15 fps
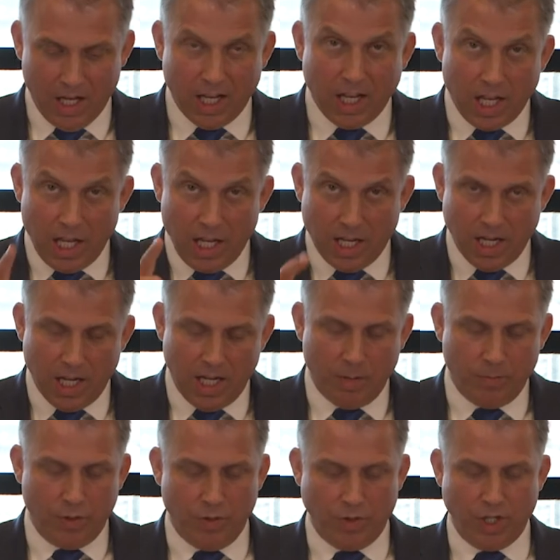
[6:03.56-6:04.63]
He can
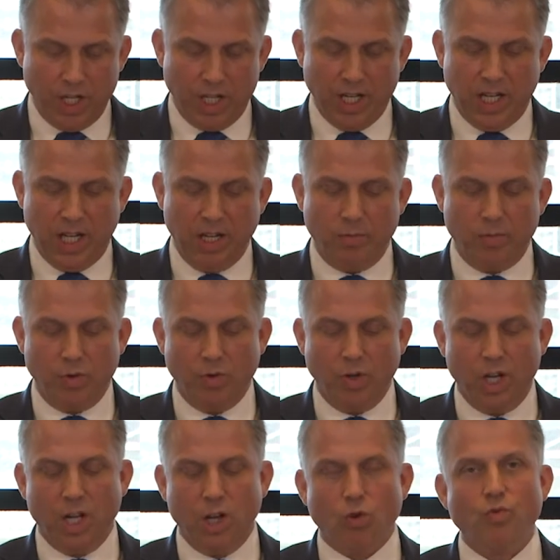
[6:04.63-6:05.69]
help you, she can help you.
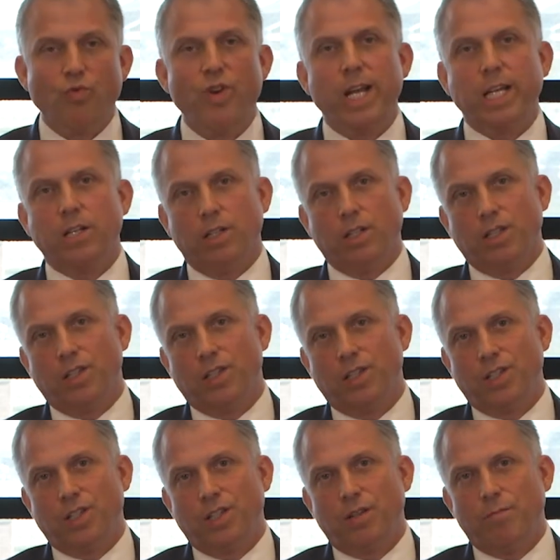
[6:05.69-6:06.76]

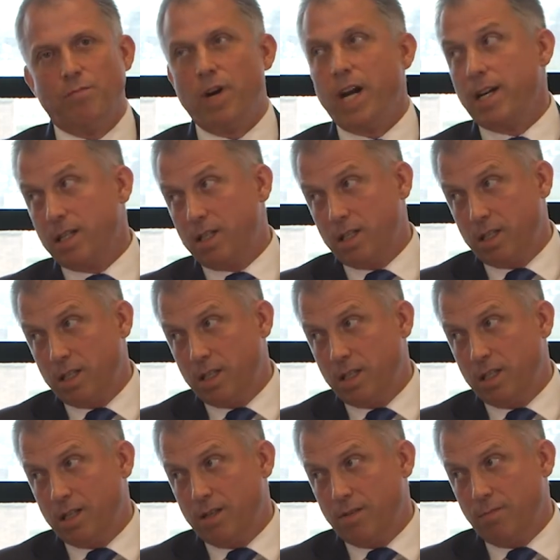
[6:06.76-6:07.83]
Records, Max
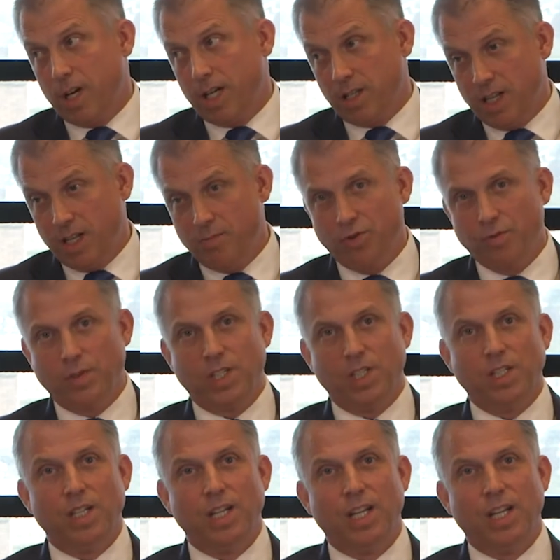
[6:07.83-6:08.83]
Abrahamson